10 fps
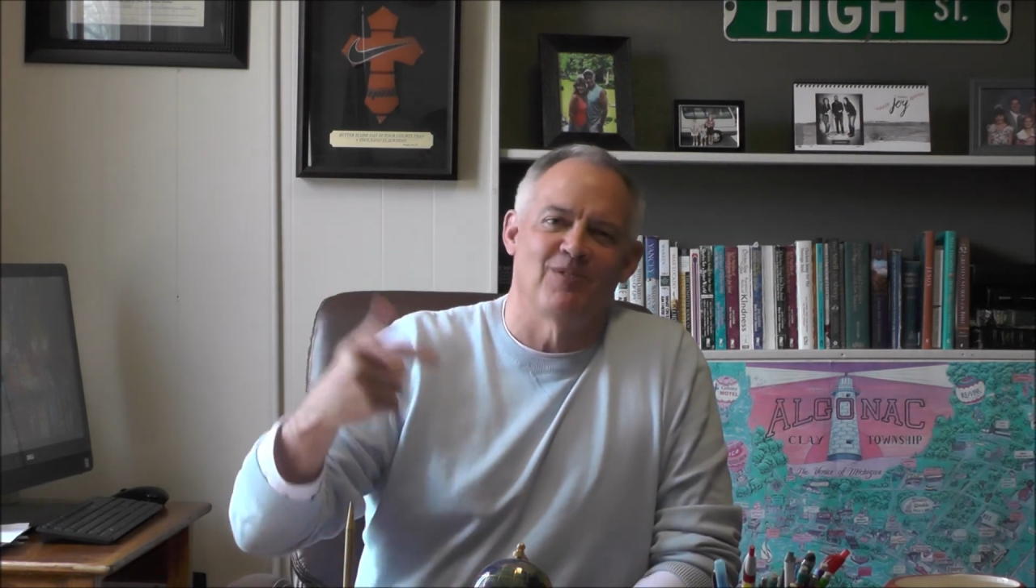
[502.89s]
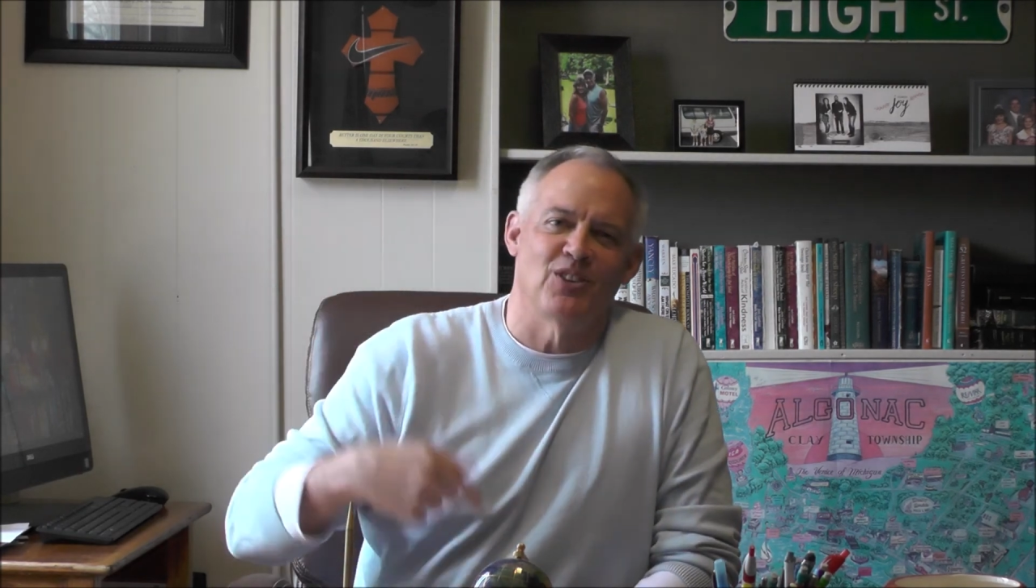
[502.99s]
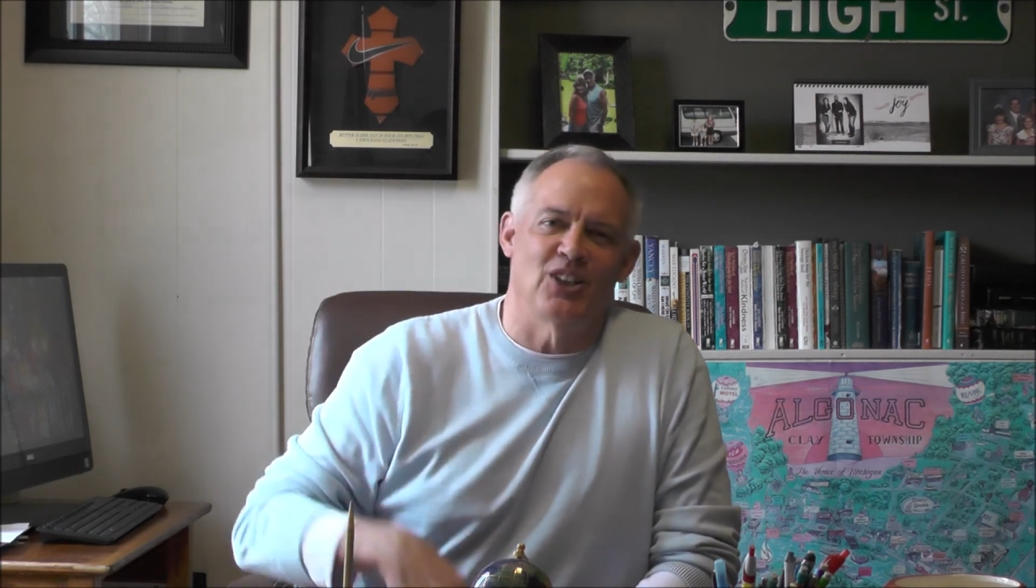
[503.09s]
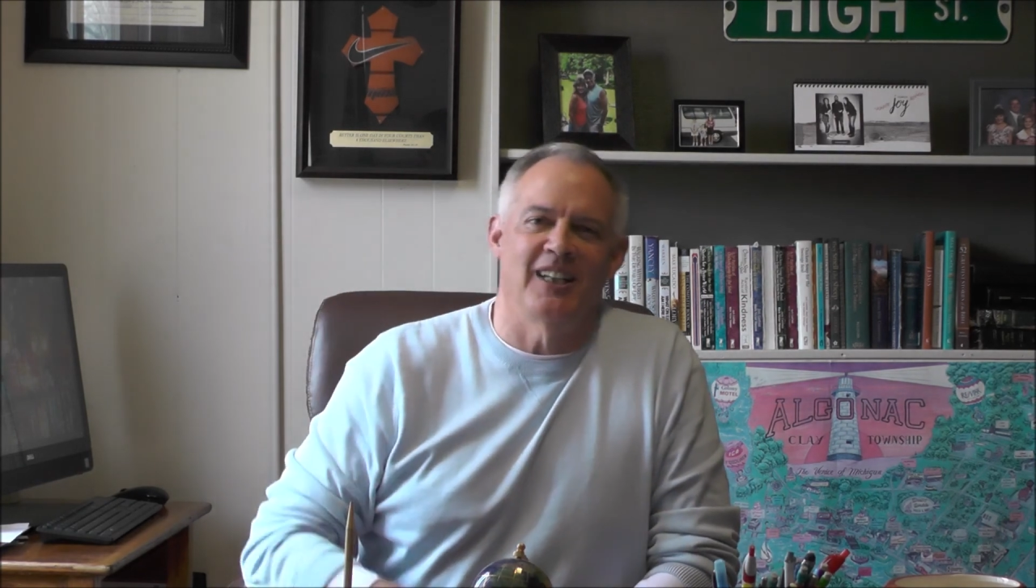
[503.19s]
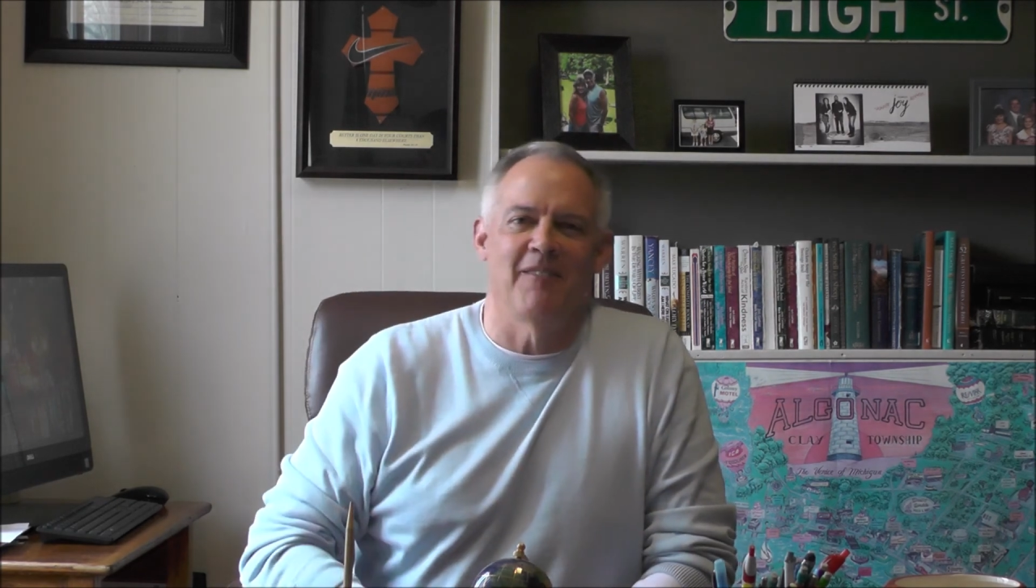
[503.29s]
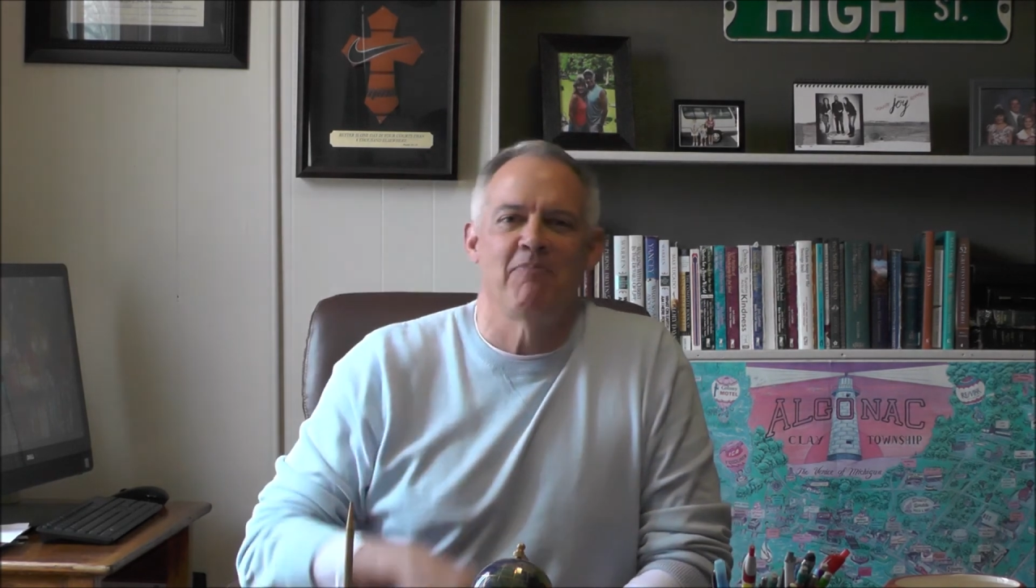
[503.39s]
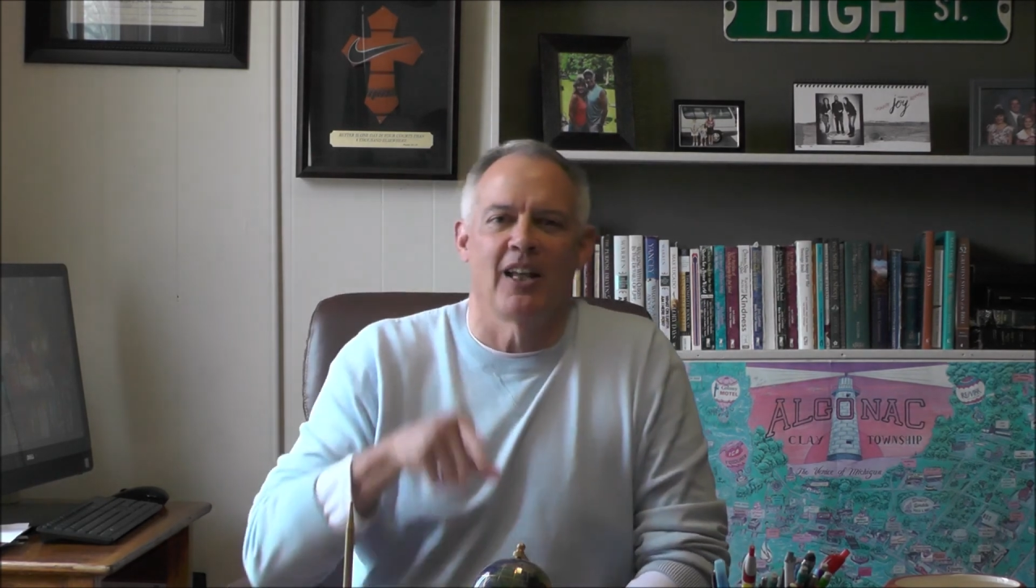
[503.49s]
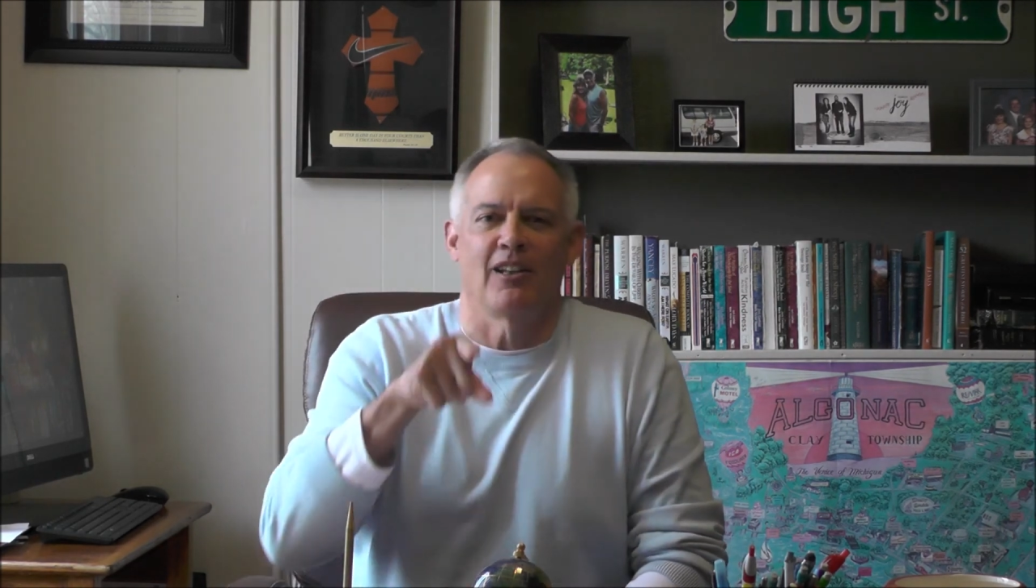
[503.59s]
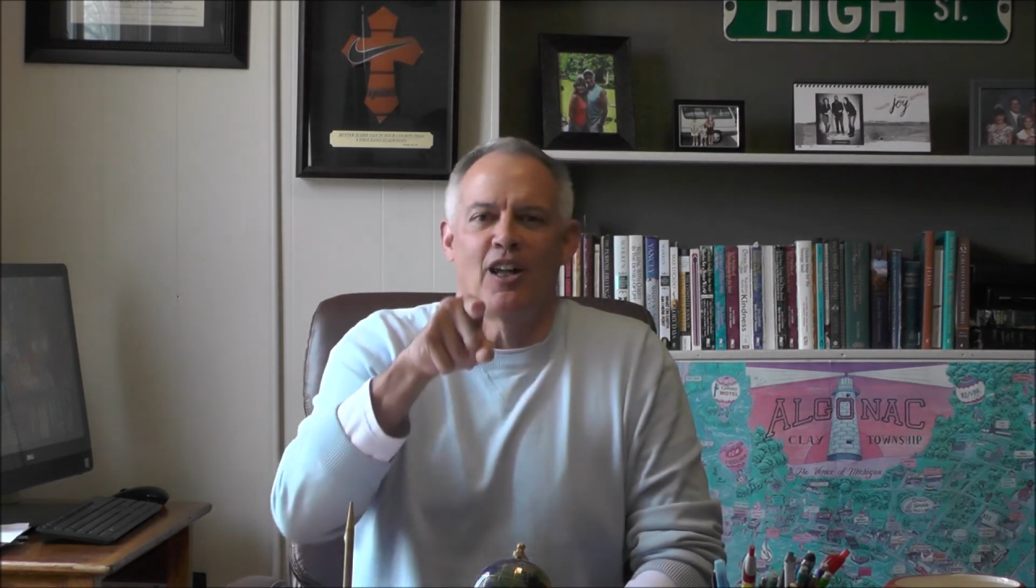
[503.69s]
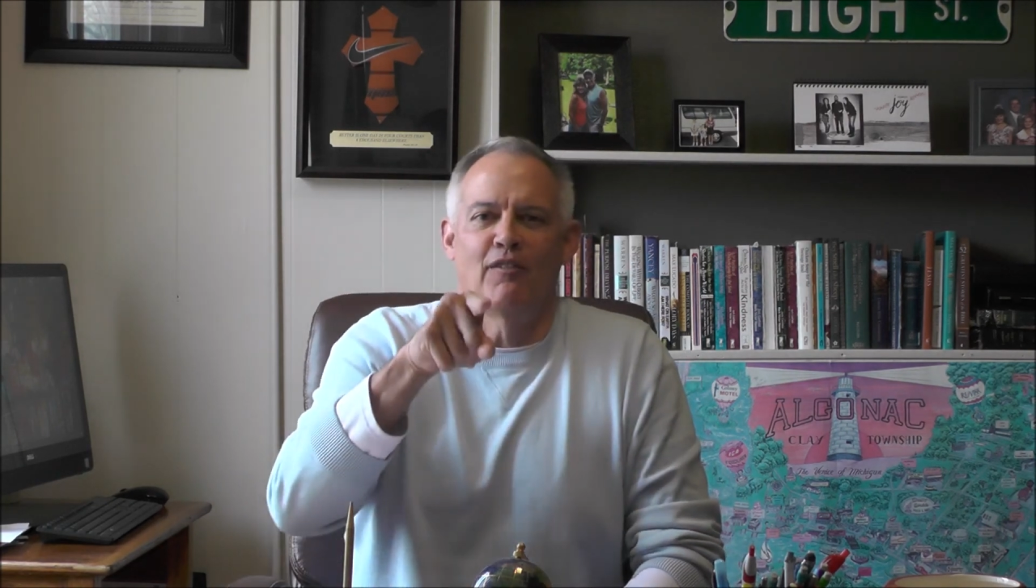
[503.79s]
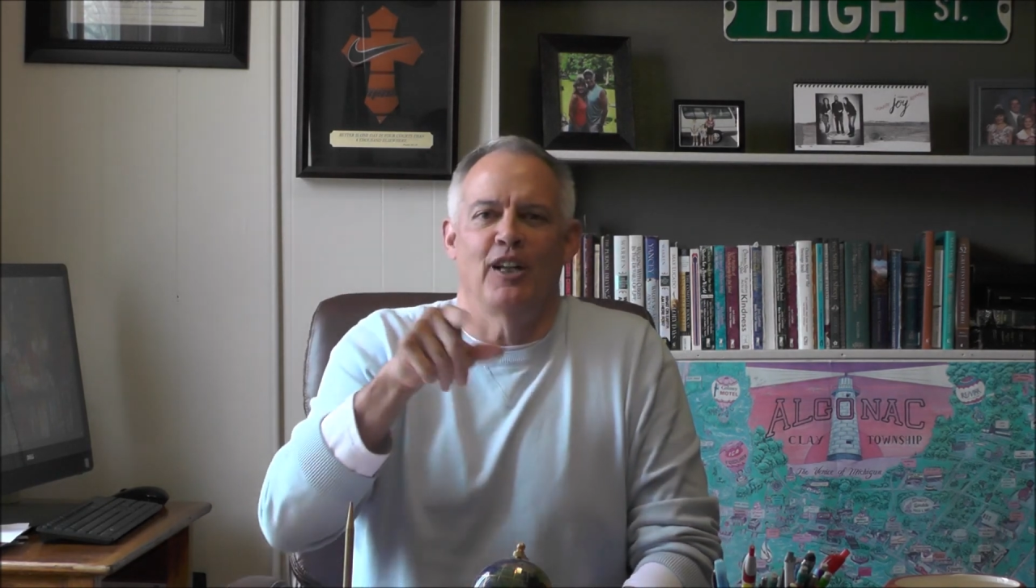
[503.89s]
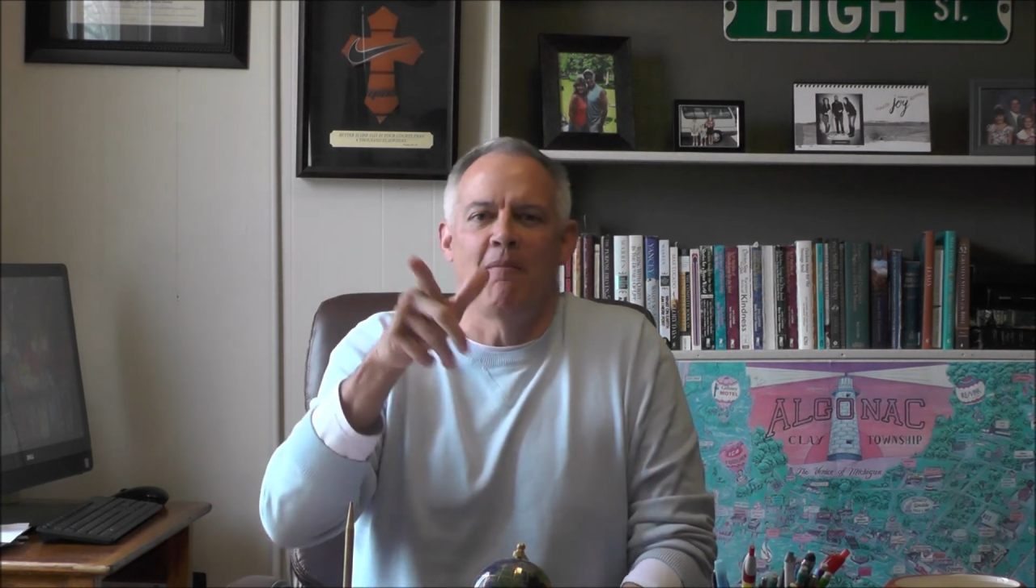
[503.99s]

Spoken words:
See ya. Love